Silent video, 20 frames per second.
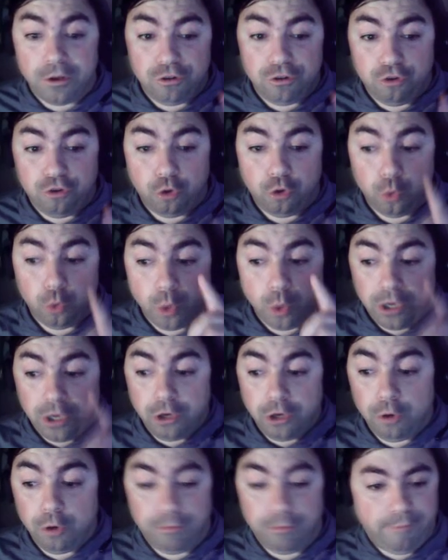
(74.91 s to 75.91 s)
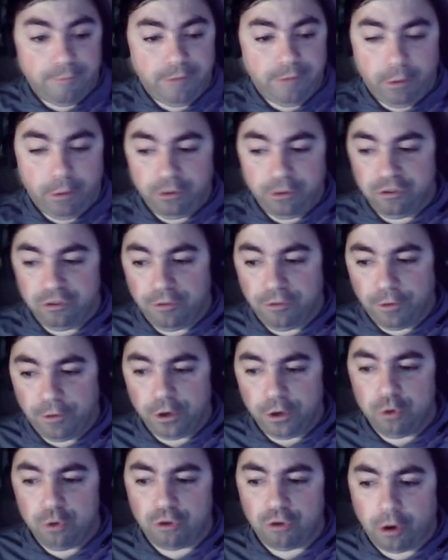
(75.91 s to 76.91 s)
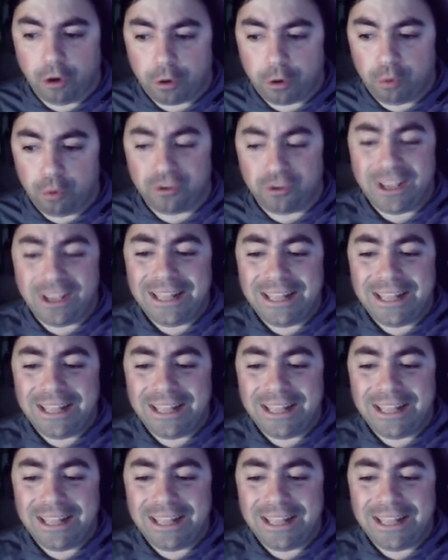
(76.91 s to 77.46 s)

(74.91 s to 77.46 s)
to you from various different news articles,